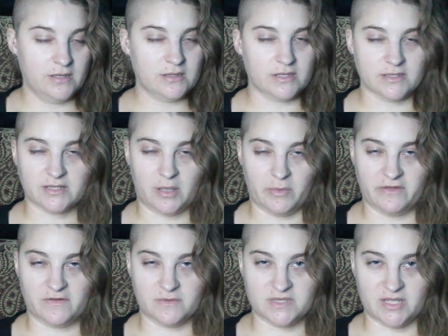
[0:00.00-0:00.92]
that is coming
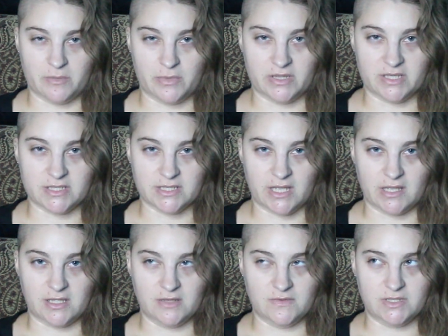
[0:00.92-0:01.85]
from someone that's
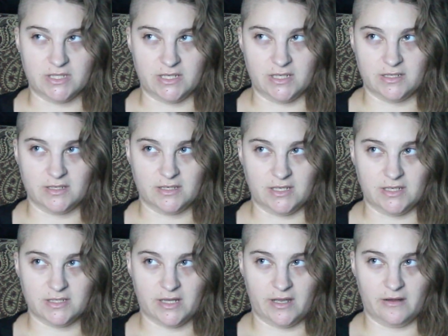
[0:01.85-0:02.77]
like, you didn't need
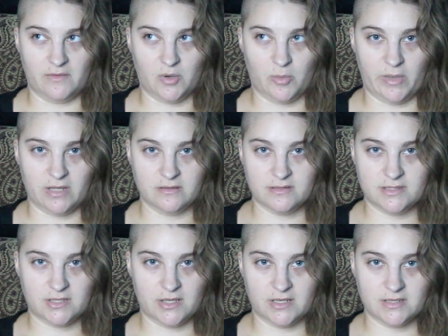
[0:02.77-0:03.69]
to add romance
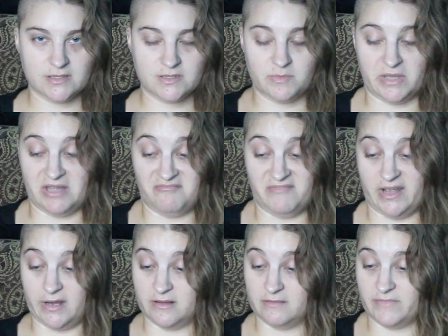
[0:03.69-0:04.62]
to this, but
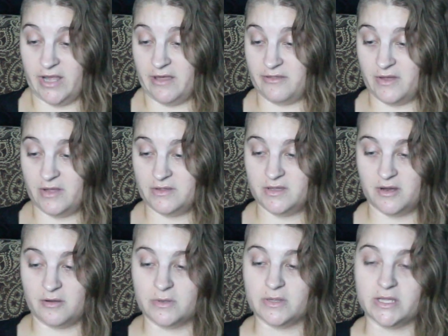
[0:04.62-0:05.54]
I thought
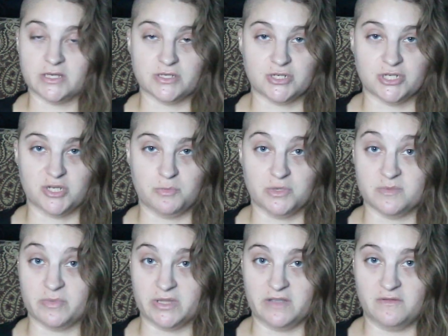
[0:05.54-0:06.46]
their relationship was
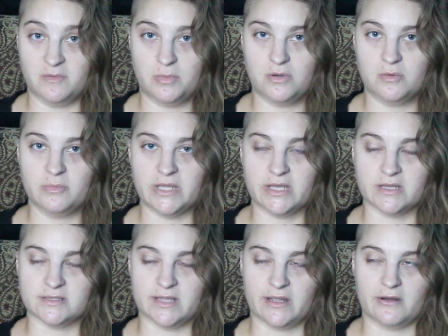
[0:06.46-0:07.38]
believable
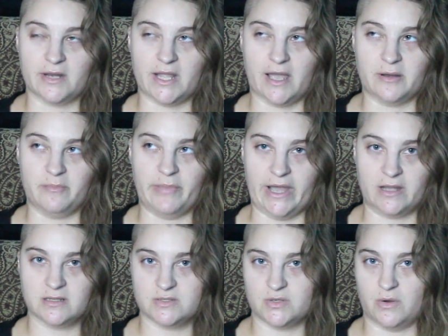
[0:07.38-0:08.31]
because they already had a
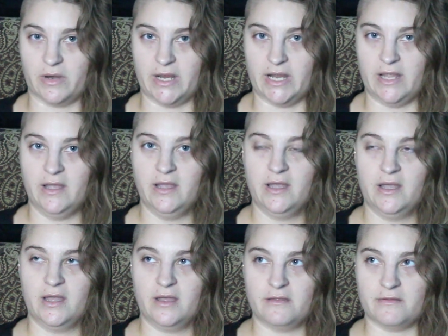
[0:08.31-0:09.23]
backstory
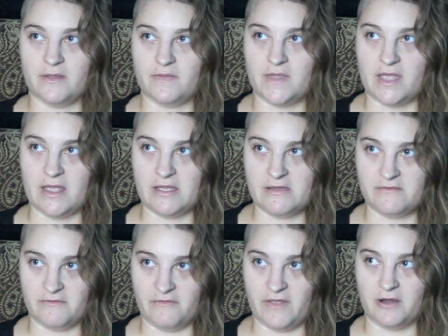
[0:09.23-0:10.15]
that they
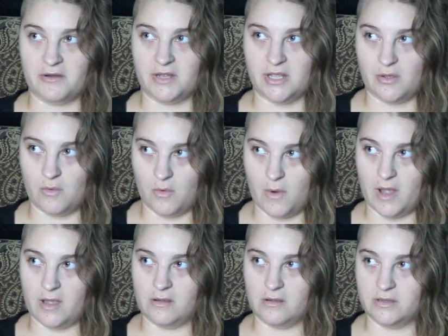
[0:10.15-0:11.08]
very
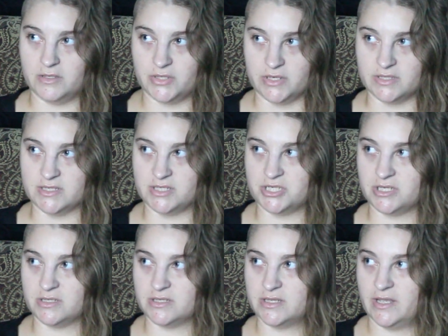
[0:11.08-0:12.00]
well transitioned